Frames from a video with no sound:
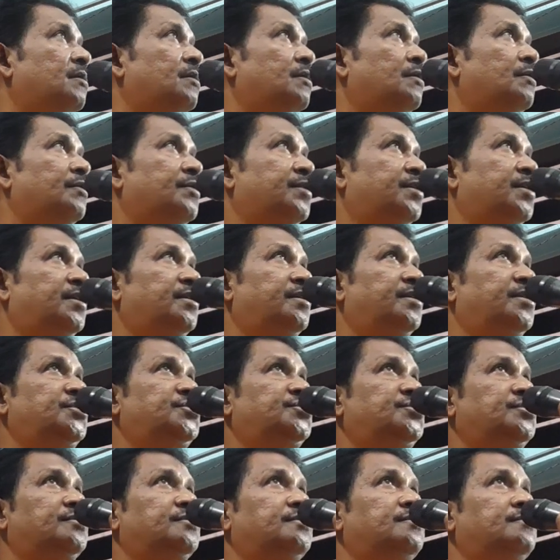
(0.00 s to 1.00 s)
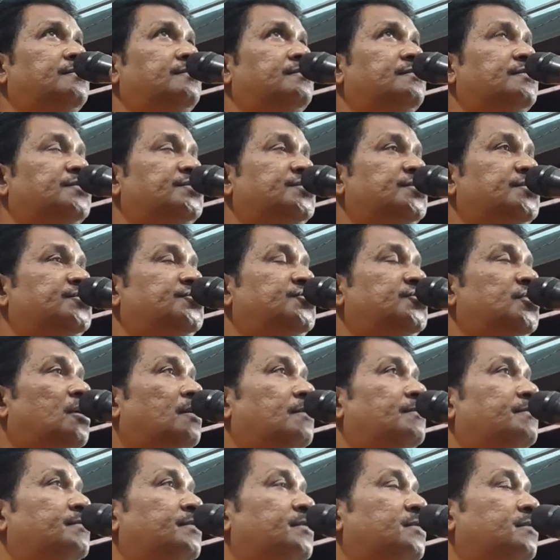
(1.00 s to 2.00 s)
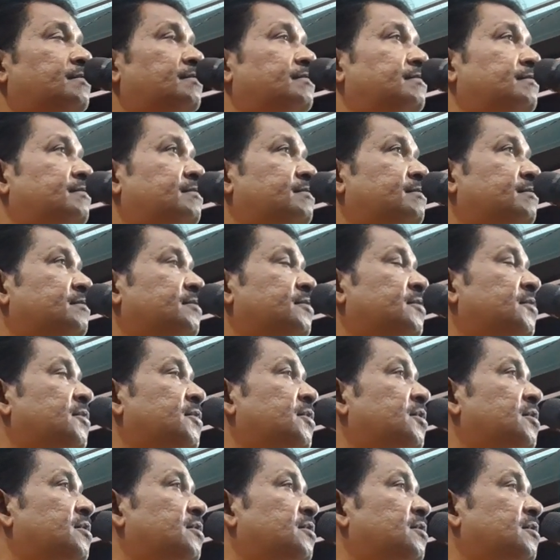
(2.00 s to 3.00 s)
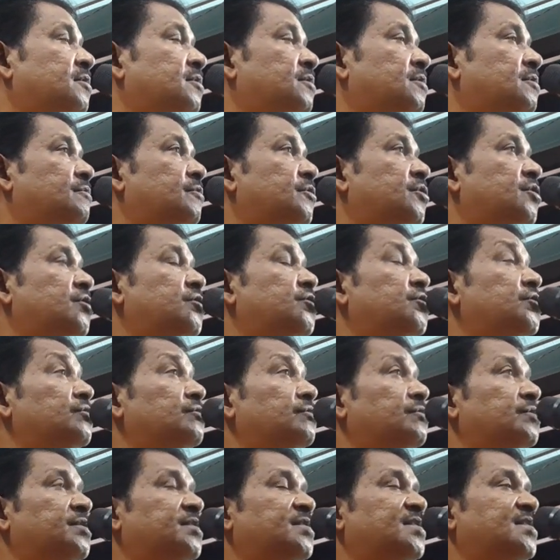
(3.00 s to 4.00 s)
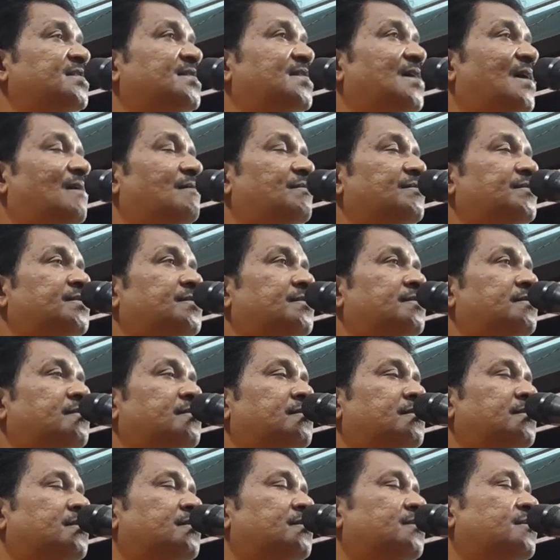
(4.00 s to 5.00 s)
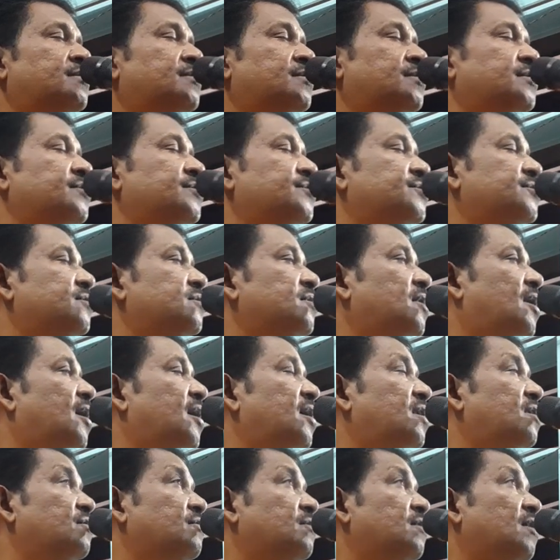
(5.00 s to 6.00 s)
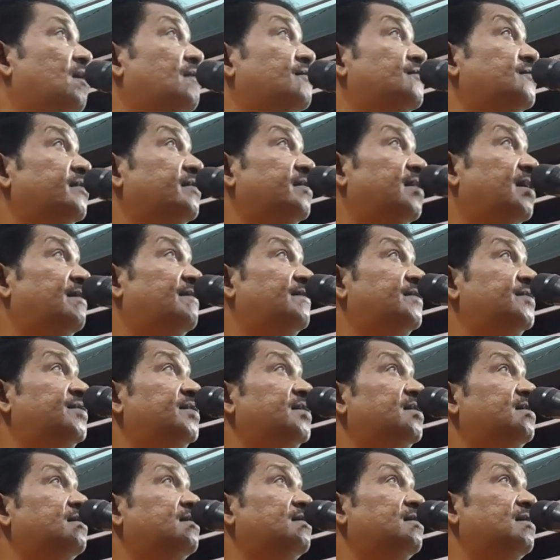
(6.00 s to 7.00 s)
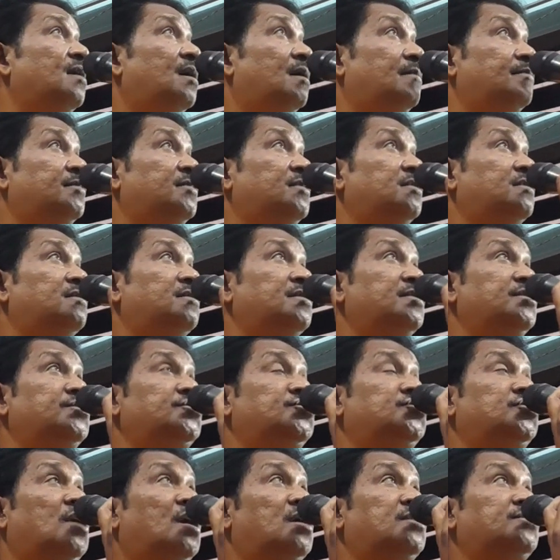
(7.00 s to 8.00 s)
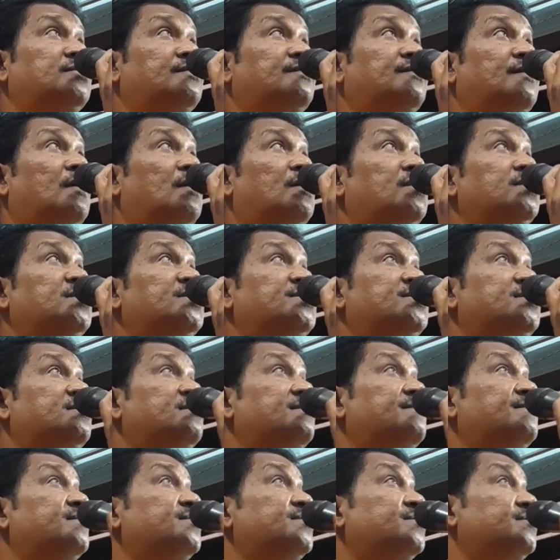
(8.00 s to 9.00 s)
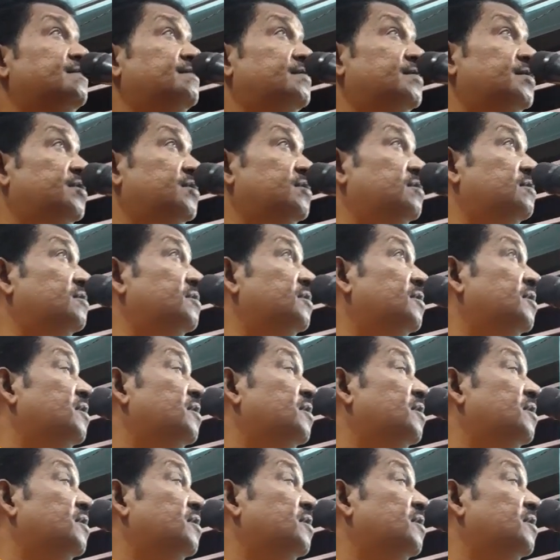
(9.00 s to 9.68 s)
Okay, Richard, what's your job? What do you do in this house? So I look after everything. I'm in charge of all the servants over here.